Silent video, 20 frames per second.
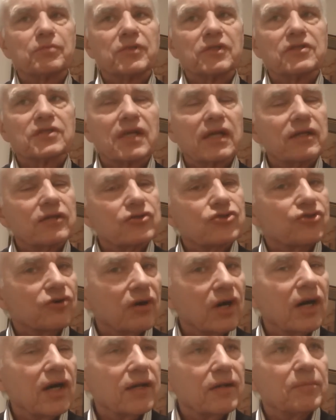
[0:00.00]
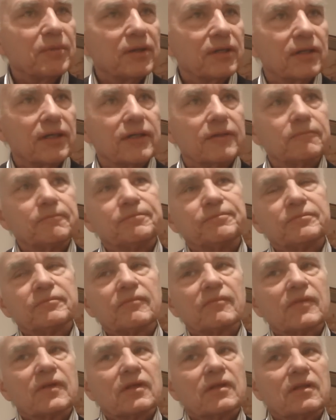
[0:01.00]
getting trod upon,
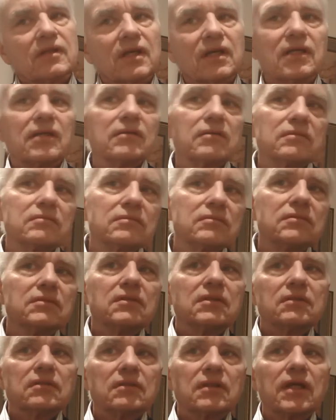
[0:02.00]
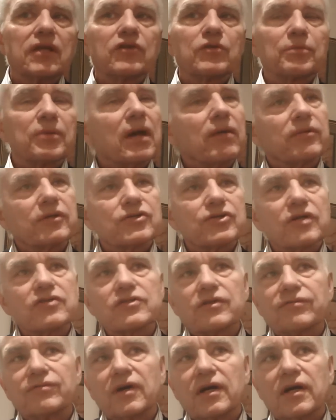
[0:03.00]
then it's probably
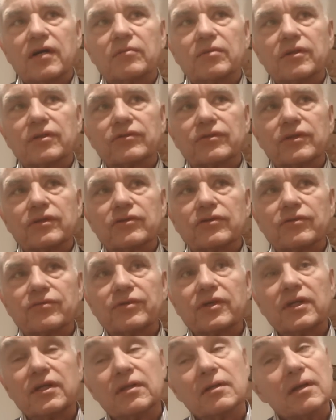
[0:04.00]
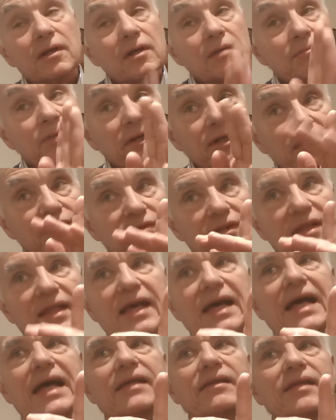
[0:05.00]
justifiable to intervene. But even
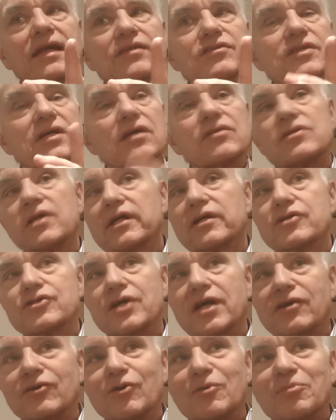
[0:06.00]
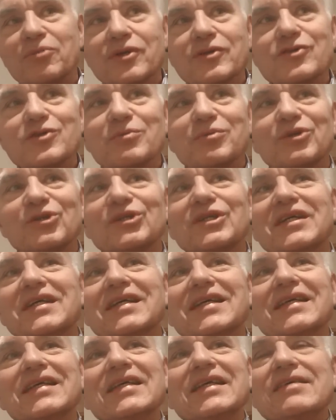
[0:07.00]
that sounds like a general principle.
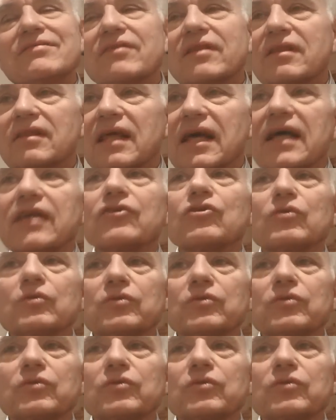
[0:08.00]
Even that,